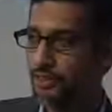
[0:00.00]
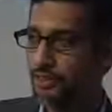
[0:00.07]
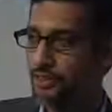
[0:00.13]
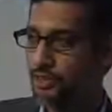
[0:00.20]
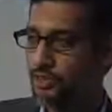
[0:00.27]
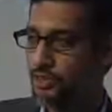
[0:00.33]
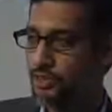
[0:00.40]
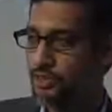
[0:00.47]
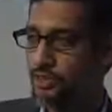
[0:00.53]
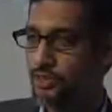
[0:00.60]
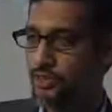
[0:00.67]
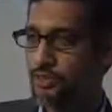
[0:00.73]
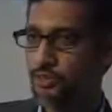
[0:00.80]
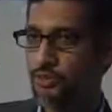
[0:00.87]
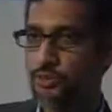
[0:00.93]
users
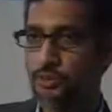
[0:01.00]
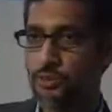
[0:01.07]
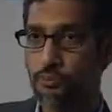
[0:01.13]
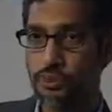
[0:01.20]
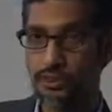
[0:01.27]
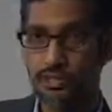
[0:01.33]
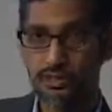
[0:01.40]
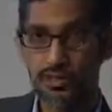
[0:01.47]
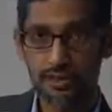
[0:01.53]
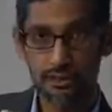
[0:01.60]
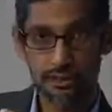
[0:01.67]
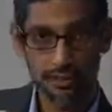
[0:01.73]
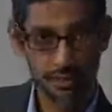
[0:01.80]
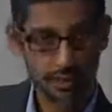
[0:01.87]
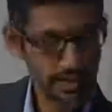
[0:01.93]
use Google because they
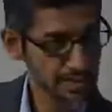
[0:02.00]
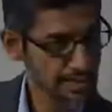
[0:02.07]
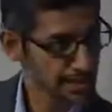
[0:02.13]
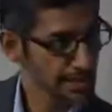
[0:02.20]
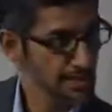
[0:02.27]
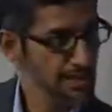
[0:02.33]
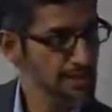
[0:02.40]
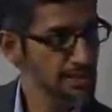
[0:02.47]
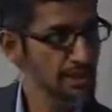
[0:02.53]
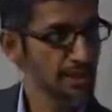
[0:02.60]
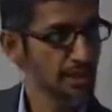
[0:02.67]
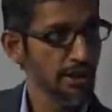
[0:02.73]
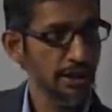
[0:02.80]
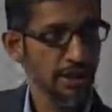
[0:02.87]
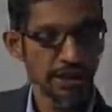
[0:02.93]
trust us,
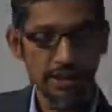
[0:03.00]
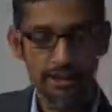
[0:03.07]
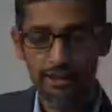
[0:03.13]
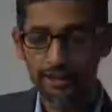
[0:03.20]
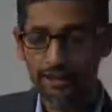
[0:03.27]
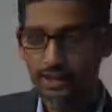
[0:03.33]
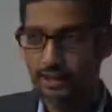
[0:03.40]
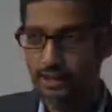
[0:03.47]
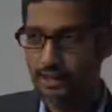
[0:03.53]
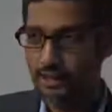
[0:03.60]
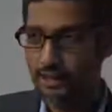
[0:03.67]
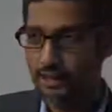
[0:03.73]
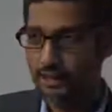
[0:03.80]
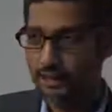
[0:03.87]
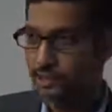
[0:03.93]
and
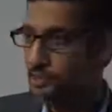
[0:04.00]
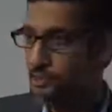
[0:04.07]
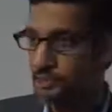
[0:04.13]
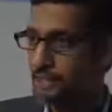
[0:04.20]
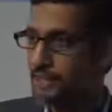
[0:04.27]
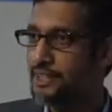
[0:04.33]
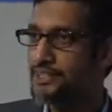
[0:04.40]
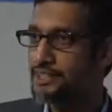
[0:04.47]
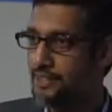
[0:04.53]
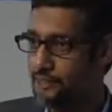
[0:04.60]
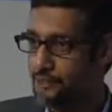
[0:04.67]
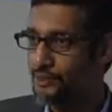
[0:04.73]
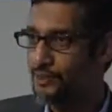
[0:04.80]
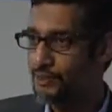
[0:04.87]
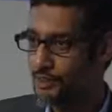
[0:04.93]
it's something easy to
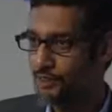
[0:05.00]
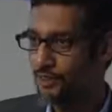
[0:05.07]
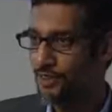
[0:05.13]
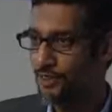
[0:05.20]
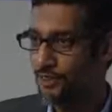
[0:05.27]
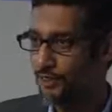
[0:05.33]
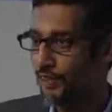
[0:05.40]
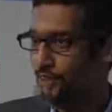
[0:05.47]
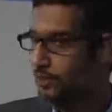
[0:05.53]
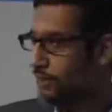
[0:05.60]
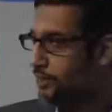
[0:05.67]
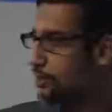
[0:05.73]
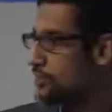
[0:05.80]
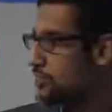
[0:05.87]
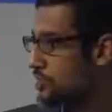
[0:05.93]
lose if you're
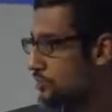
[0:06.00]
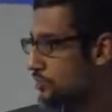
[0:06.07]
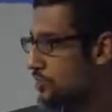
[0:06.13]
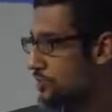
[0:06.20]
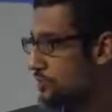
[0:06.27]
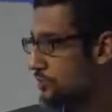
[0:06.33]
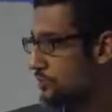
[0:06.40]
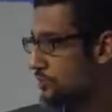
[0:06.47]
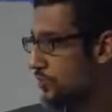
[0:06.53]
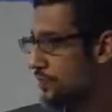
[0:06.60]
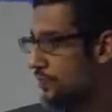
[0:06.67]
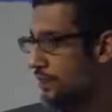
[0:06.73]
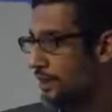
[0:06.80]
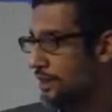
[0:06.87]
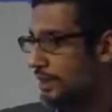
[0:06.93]
not good stewards of it.
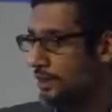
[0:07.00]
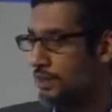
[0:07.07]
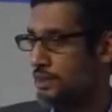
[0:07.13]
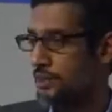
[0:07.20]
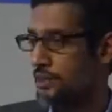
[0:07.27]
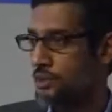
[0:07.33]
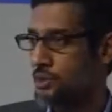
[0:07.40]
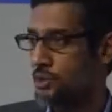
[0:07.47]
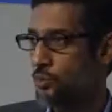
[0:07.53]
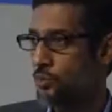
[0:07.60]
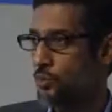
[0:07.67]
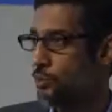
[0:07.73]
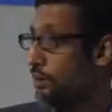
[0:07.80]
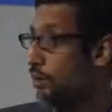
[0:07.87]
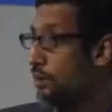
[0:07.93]
So we
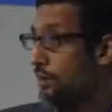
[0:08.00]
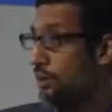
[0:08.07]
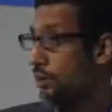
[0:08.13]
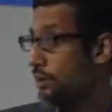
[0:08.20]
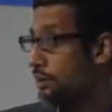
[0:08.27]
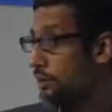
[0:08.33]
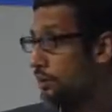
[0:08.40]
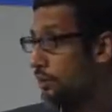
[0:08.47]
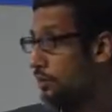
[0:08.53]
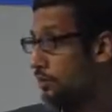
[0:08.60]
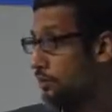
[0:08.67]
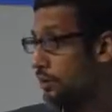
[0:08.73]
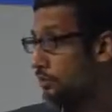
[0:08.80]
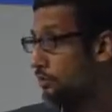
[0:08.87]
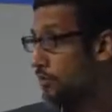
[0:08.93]
work hard to
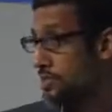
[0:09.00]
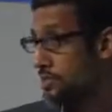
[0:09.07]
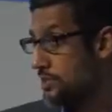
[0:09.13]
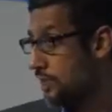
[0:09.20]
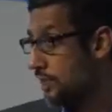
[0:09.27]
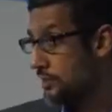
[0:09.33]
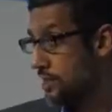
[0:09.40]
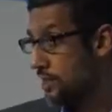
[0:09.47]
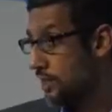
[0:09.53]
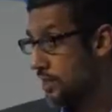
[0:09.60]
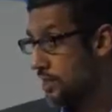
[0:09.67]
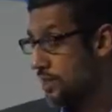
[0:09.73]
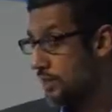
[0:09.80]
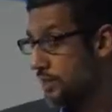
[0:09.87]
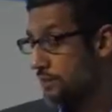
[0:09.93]
earn that trust
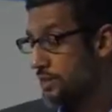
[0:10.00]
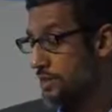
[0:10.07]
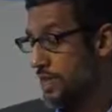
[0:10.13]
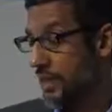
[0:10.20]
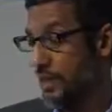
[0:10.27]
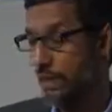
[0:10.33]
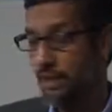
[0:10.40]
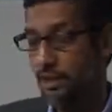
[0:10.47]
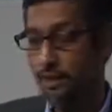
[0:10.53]
every day.